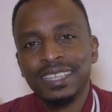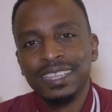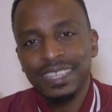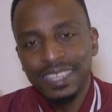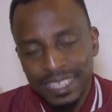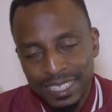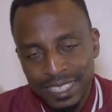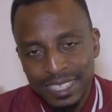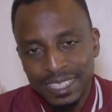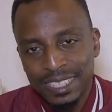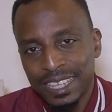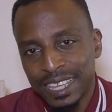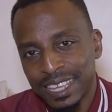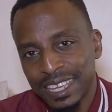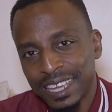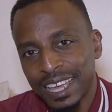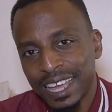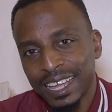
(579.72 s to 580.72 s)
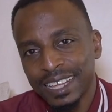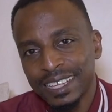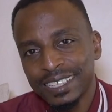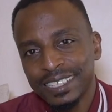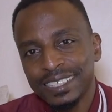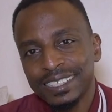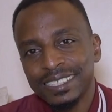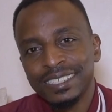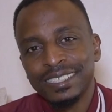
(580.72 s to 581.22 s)
this is the year
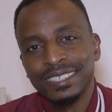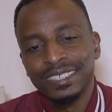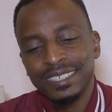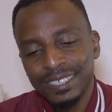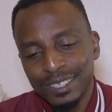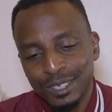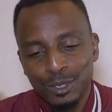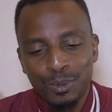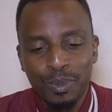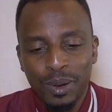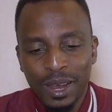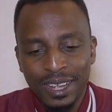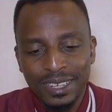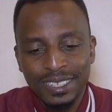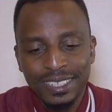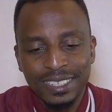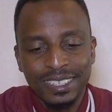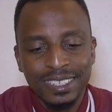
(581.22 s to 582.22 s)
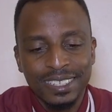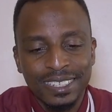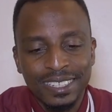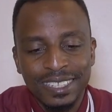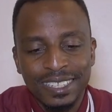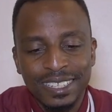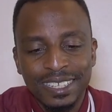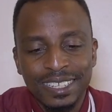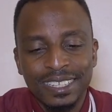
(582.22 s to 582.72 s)
to plant.
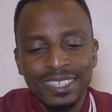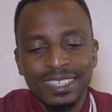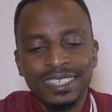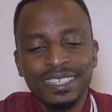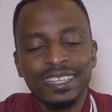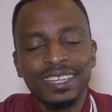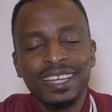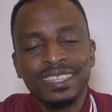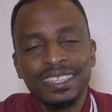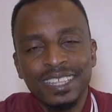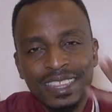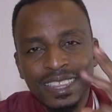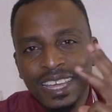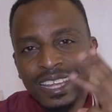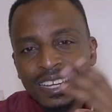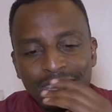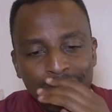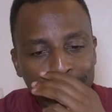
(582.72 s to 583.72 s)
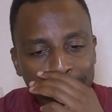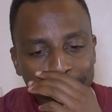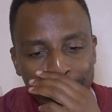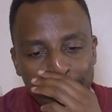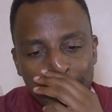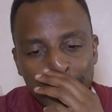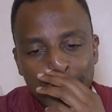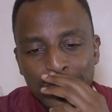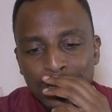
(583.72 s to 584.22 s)
And the third thing
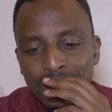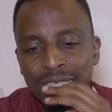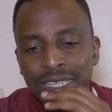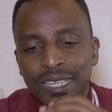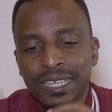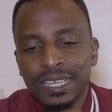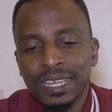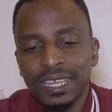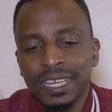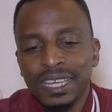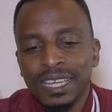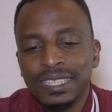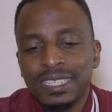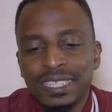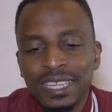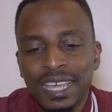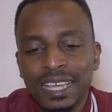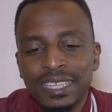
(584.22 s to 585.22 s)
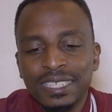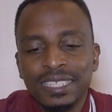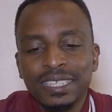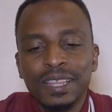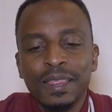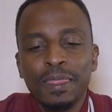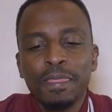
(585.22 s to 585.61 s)
is this it says